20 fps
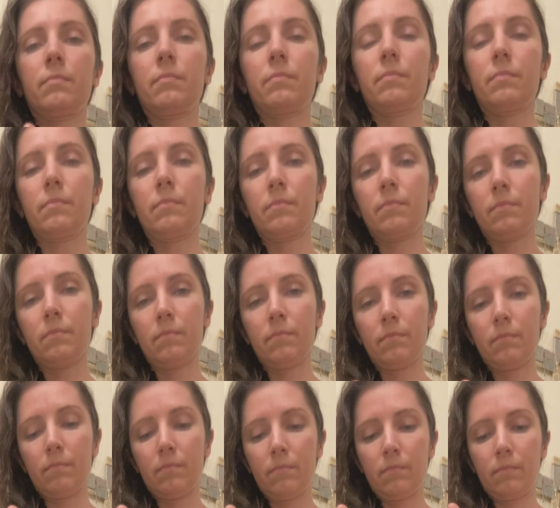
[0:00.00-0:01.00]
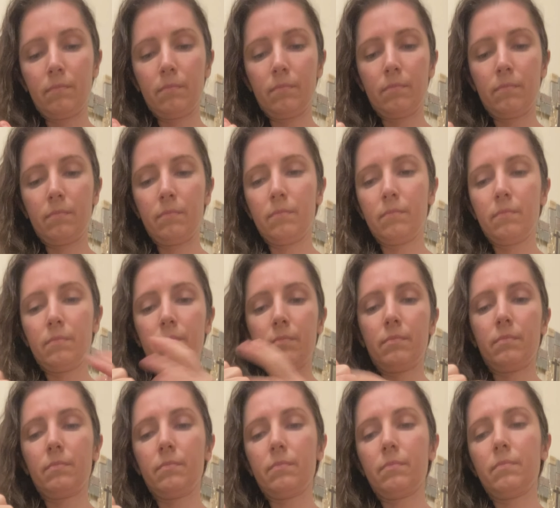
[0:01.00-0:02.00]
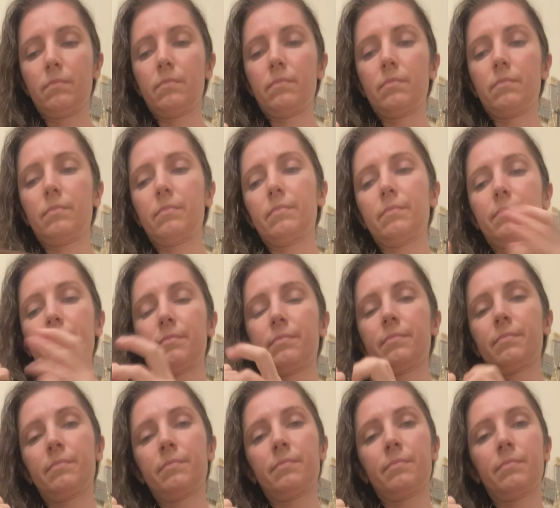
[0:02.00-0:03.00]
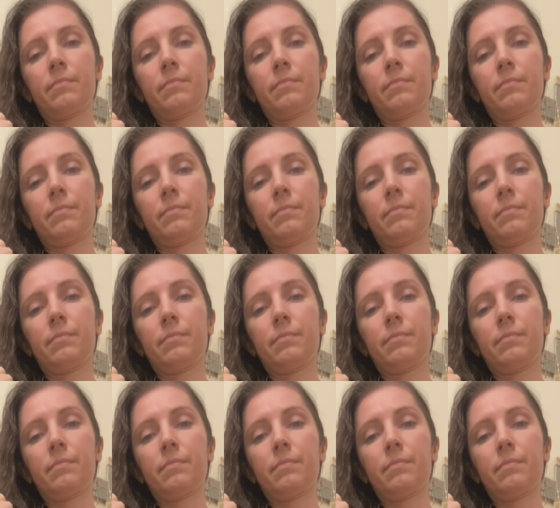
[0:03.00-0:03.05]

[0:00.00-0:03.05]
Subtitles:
focus on those first, and